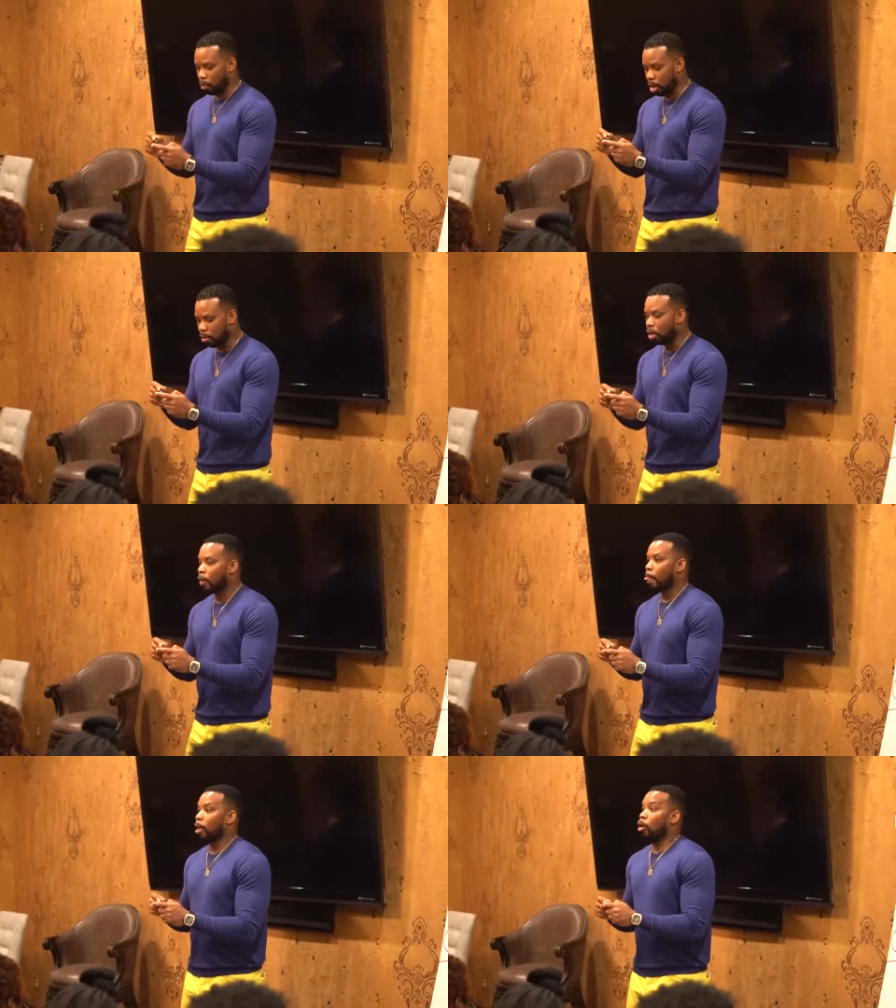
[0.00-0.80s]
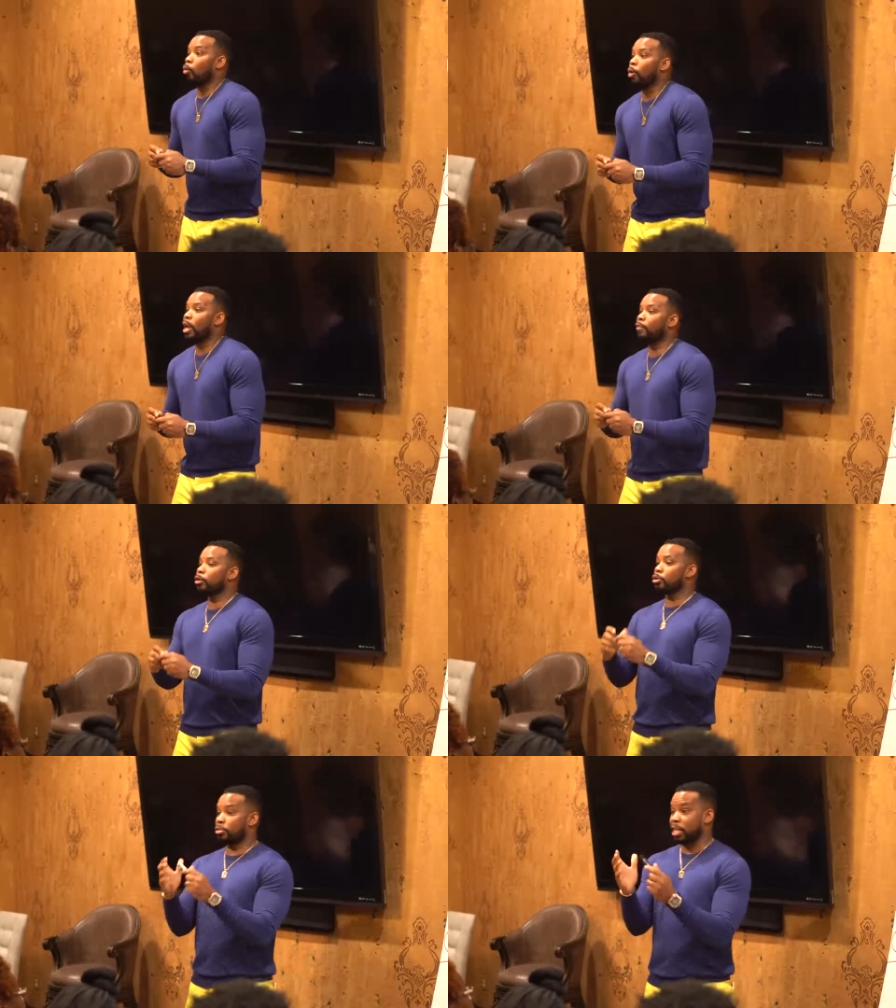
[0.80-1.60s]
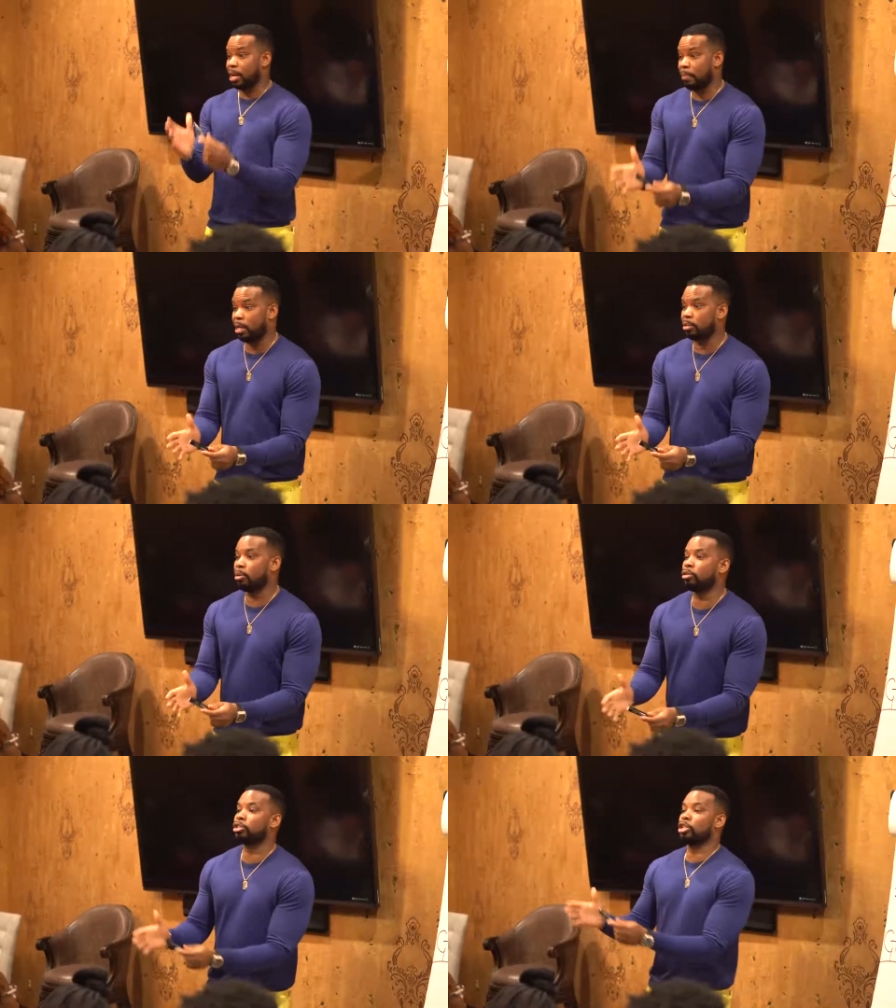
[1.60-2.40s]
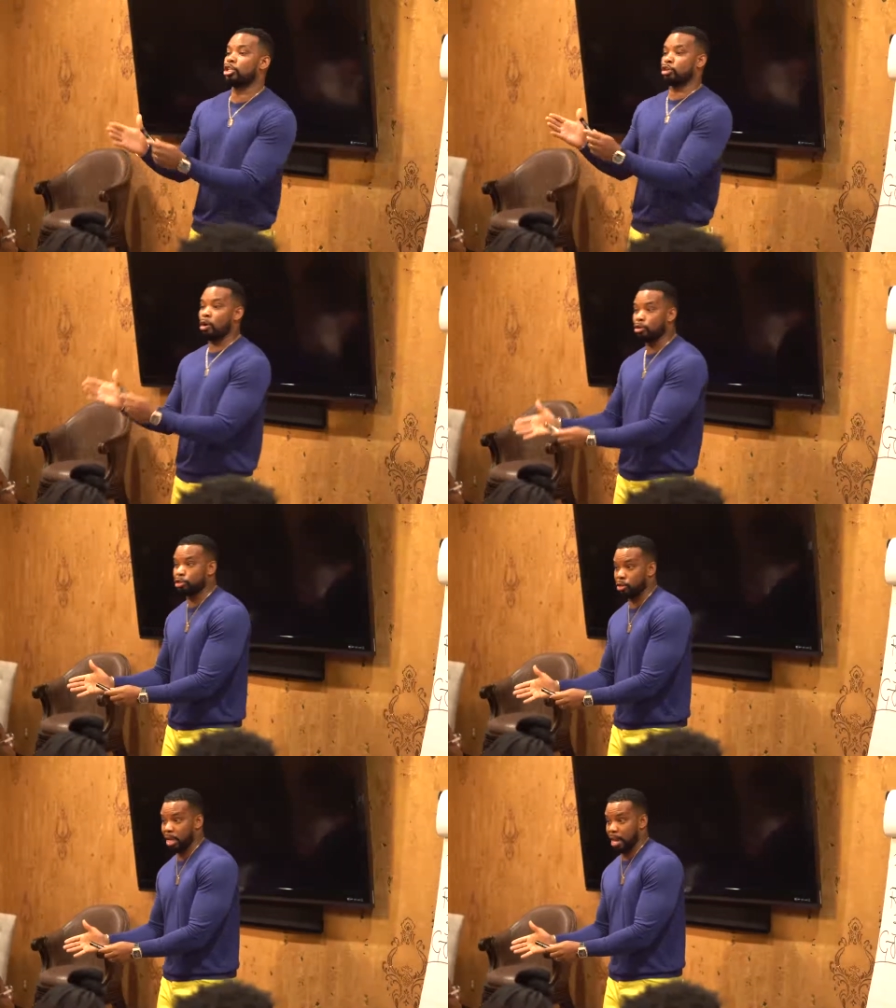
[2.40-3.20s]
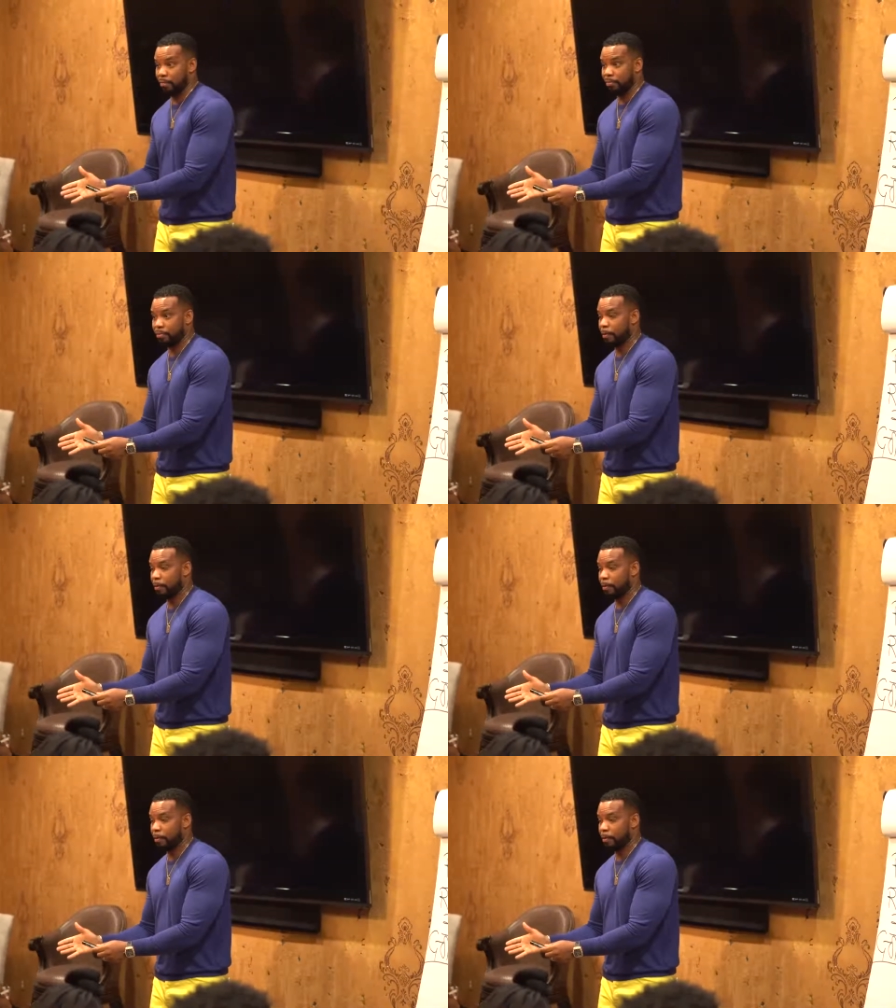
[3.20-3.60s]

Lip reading: Well, whatever you think about the most controls your life.